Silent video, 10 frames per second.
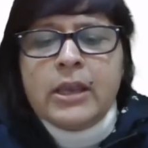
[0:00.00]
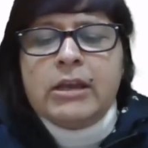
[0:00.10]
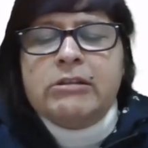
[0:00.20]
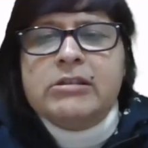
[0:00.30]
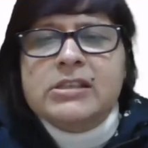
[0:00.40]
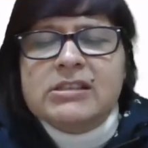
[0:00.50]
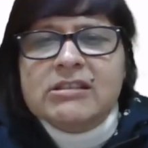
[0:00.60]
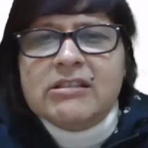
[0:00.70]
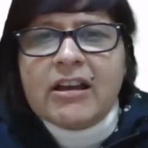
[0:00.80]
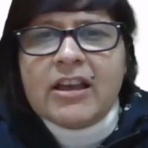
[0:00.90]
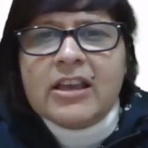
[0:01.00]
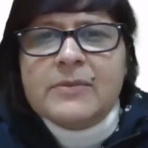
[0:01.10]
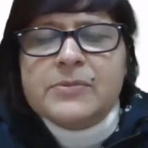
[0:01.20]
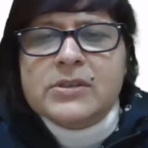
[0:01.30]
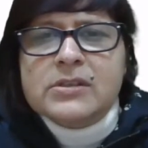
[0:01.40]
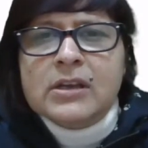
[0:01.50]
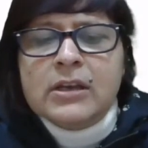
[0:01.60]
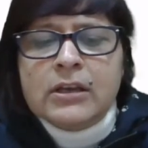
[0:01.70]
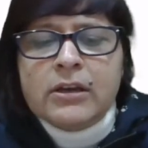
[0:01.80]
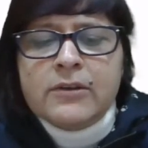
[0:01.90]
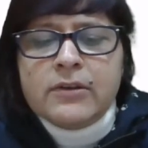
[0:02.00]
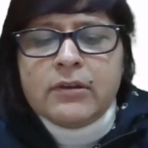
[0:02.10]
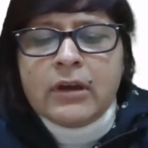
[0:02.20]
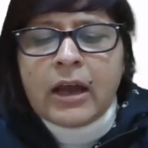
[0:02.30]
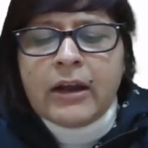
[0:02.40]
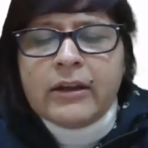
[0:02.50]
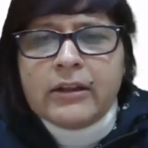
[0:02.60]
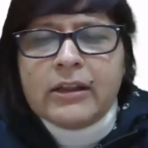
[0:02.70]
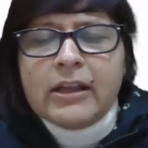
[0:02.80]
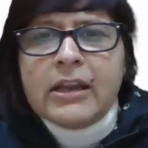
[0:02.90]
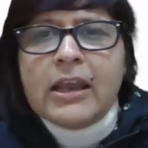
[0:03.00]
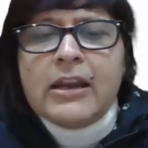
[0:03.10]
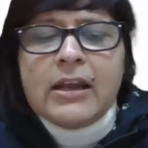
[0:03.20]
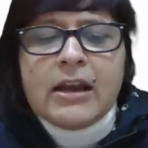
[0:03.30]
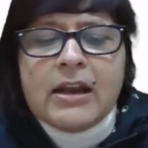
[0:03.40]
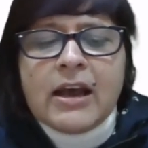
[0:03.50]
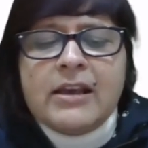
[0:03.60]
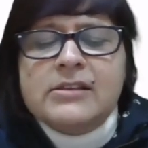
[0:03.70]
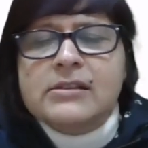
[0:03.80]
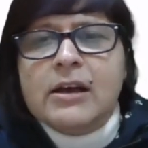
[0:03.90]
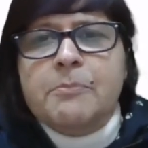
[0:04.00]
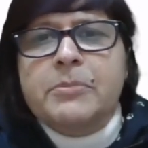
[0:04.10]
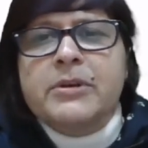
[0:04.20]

he describes and then analyzes a